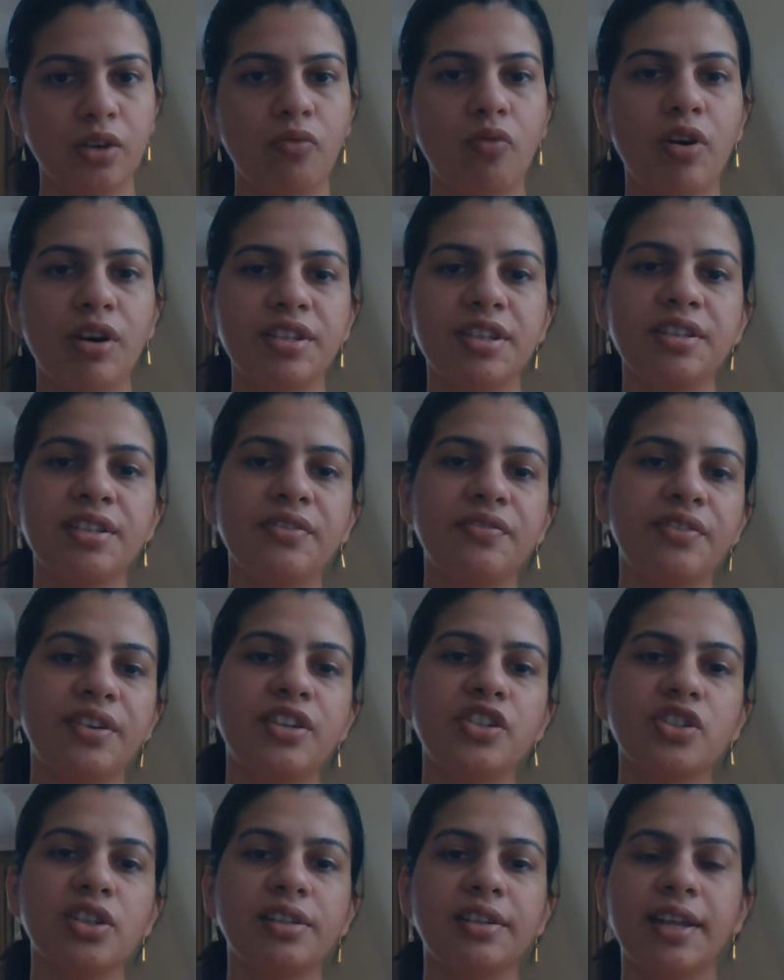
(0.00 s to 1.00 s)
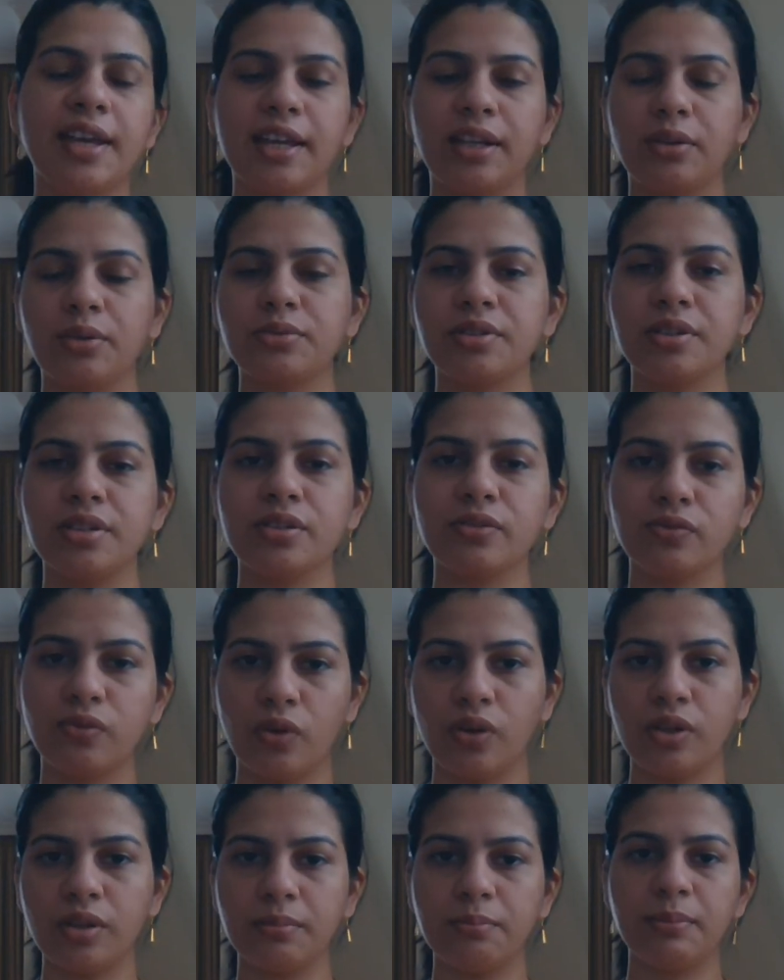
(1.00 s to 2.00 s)
What is the differential diagnosis
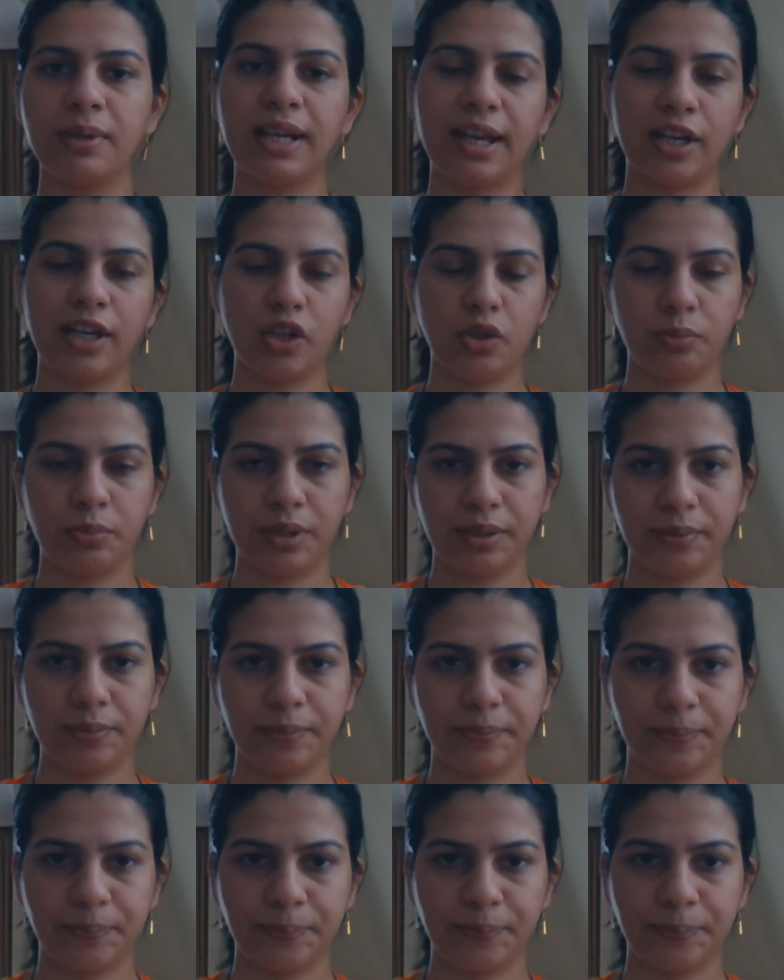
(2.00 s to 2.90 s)
for melanoma?